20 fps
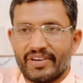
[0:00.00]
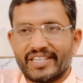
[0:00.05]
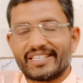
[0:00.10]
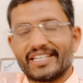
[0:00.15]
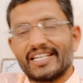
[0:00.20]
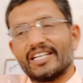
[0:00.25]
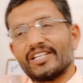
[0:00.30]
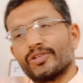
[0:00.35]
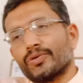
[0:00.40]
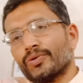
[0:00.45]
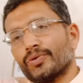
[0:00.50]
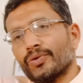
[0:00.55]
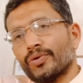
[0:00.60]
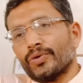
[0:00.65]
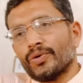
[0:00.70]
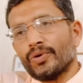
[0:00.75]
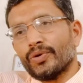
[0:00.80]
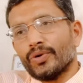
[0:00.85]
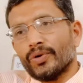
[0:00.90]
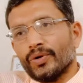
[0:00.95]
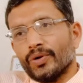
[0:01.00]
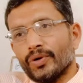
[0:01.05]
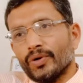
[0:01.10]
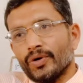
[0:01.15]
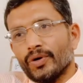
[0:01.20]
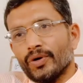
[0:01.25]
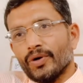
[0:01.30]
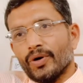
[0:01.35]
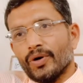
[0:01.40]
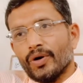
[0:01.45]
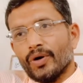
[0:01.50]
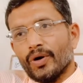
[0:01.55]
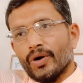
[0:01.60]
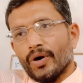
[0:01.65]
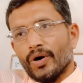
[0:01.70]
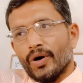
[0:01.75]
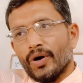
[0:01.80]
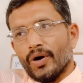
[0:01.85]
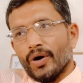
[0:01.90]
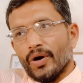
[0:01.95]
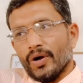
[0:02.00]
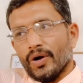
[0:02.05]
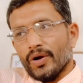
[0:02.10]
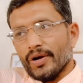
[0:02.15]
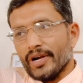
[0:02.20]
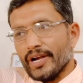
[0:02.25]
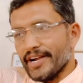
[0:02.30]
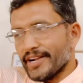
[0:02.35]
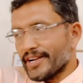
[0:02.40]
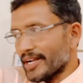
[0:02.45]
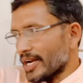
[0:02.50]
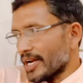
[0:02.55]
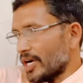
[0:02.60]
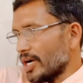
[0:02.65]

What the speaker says: you later on